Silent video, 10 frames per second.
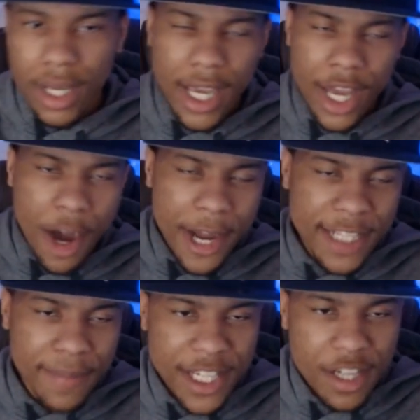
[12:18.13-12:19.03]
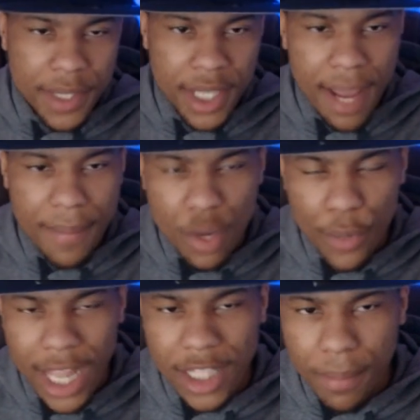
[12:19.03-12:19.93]
In our next matchup of the night, man, we
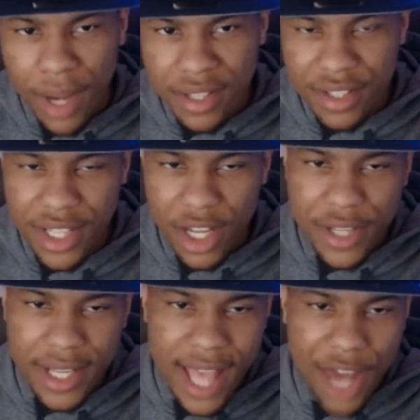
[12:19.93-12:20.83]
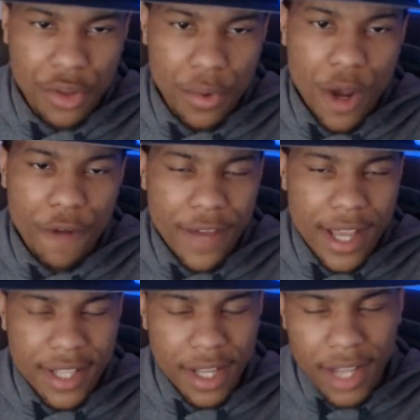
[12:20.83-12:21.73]
got the Boston Celtics out on the road
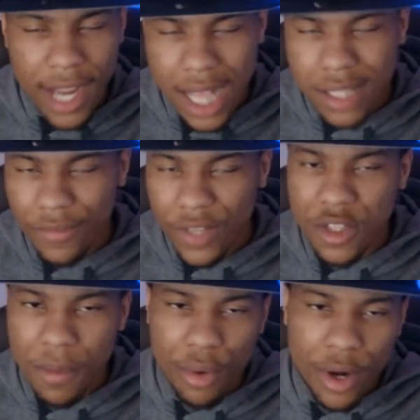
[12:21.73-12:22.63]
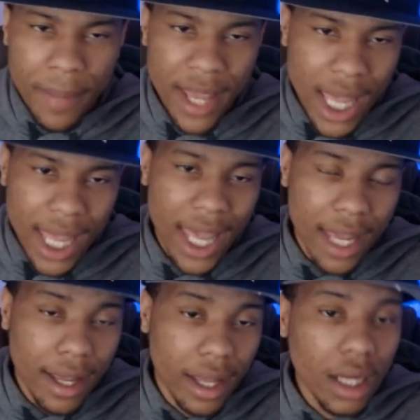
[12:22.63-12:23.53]
facing the House of Disappointment, a
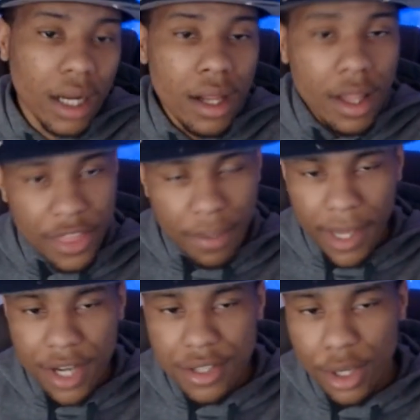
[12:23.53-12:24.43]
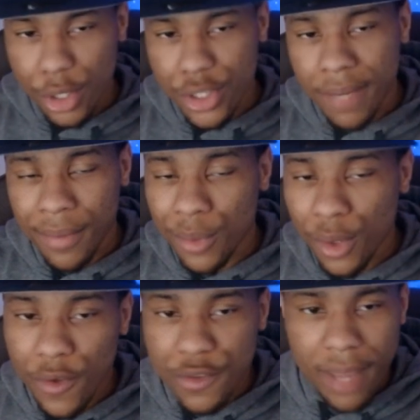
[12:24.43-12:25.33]
k a the Minnesota
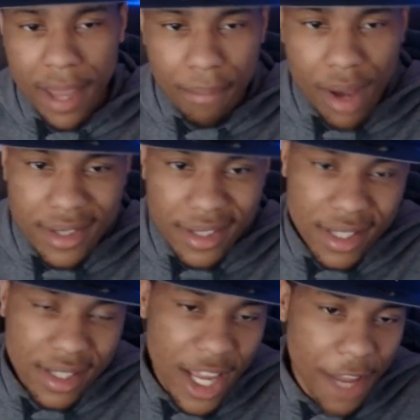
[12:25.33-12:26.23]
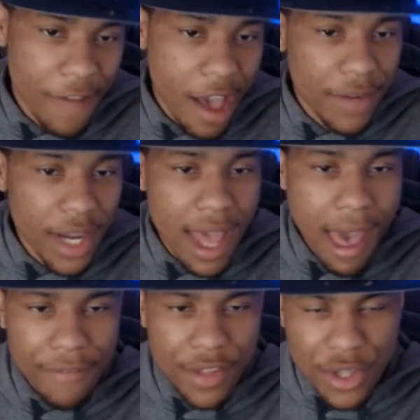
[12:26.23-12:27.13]
Timberwolves, man. Boston is laying five and a
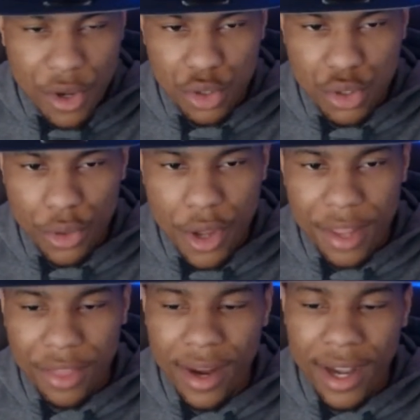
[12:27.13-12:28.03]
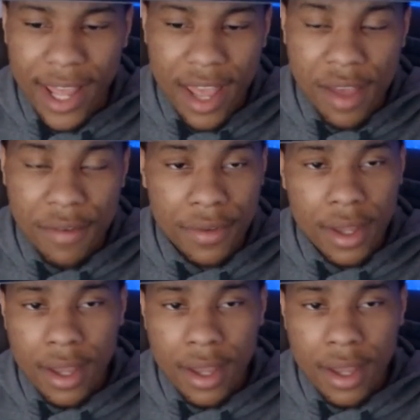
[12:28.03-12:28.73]
half, and total's two thirty-three and a half.